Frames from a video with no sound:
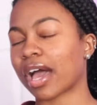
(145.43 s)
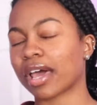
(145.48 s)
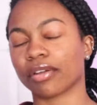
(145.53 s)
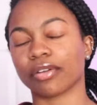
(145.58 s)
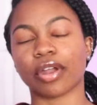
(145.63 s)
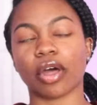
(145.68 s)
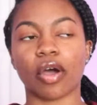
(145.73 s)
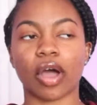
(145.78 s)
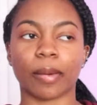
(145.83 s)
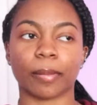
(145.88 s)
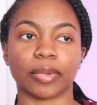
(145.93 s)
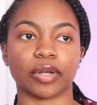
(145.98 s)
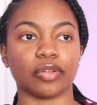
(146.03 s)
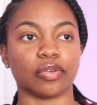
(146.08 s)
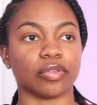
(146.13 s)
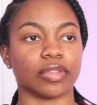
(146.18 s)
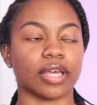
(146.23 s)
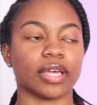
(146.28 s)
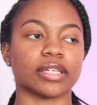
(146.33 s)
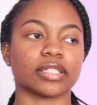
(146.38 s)
I don't know how I'm going to
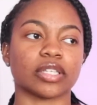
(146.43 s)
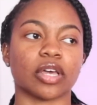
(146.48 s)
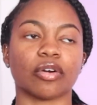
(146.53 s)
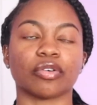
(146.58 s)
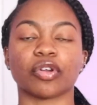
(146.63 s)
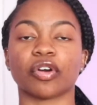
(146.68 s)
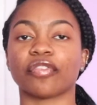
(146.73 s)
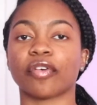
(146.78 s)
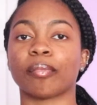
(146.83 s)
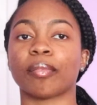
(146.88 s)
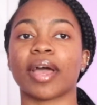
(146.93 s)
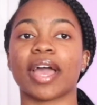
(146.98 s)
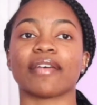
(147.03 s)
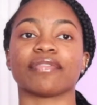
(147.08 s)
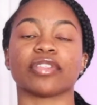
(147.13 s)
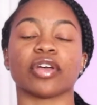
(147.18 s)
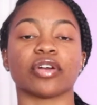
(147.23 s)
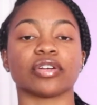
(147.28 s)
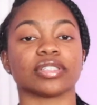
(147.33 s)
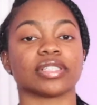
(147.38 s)
do this. I don't know if I'm going to
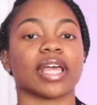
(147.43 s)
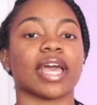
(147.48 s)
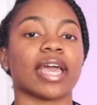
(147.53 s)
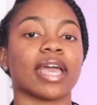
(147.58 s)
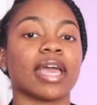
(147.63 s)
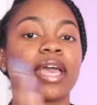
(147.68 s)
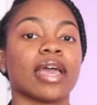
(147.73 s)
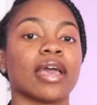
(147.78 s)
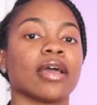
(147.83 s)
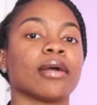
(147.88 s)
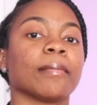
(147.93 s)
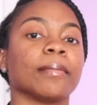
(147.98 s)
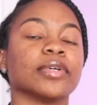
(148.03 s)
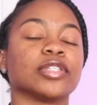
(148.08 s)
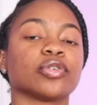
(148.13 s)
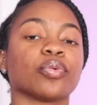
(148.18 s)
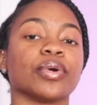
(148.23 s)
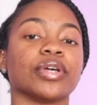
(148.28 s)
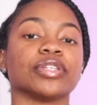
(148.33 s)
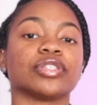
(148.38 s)
have Thursday
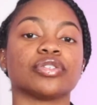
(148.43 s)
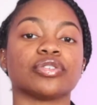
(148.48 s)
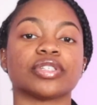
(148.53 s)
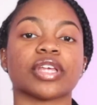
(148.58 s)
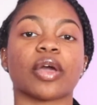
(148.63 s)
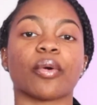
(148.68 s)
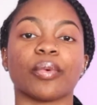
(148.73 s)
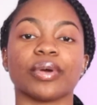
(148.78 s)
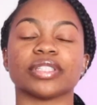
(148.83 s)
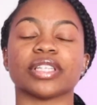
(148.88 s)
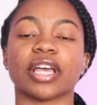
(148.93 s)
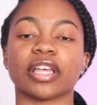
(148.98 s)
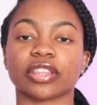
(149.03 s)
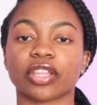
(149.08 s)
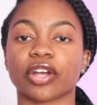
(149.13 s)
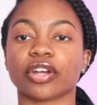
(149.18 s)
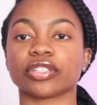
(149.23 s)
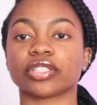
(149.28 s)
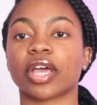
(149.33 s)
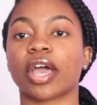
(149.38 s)
between Tuesday, Wednesday, and
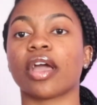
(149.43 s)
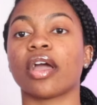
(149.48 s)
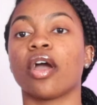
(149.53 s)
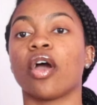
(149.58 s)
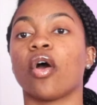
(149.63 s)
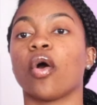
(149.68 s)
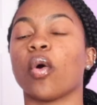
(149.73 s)
Thursday,